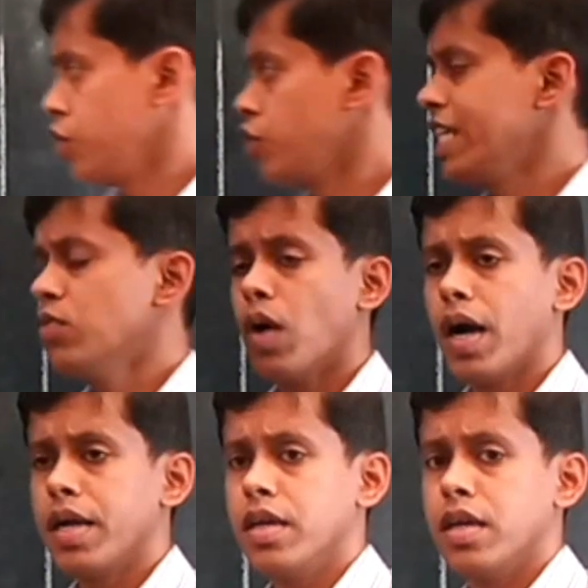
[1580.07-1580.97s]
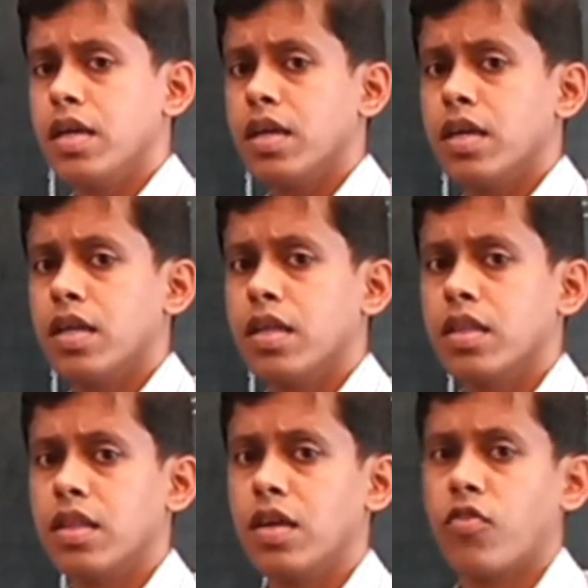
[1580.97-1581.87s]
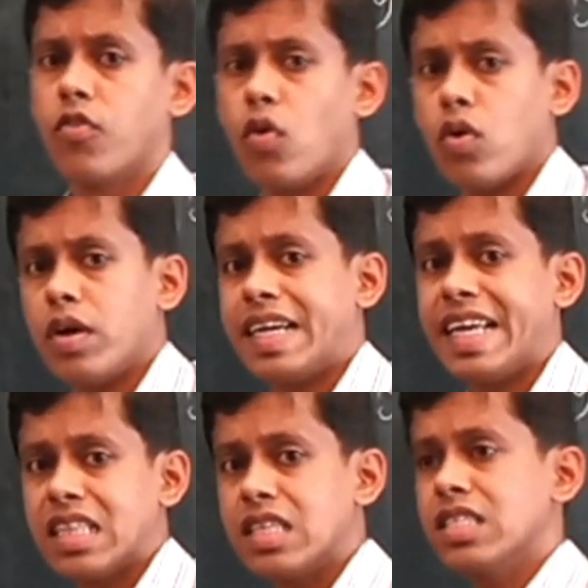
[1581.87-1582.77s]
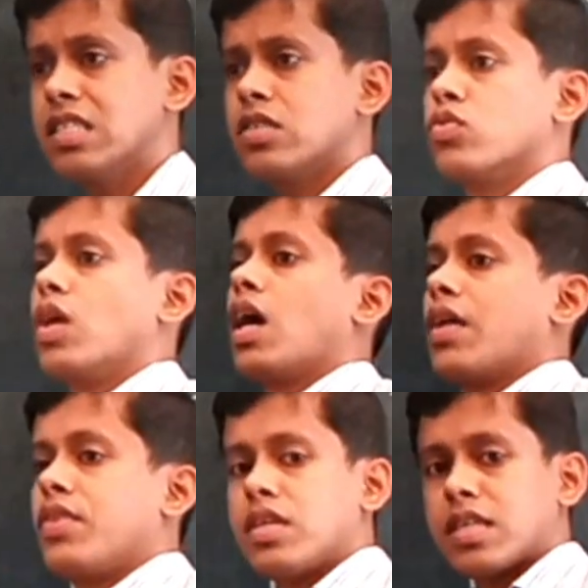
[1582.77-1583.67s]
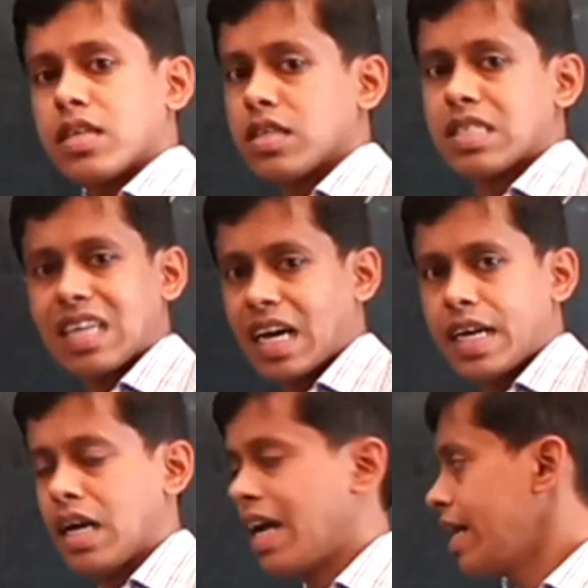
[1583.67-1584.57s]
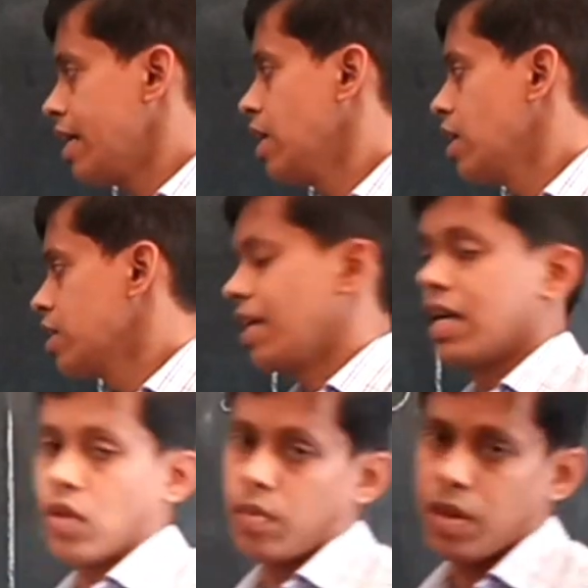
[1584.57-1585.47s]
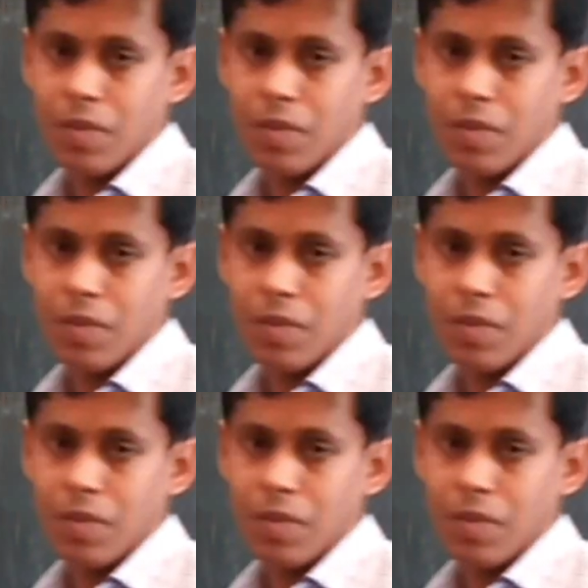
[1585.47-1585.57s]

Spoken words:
You need y, therefore take this to the other side and that will be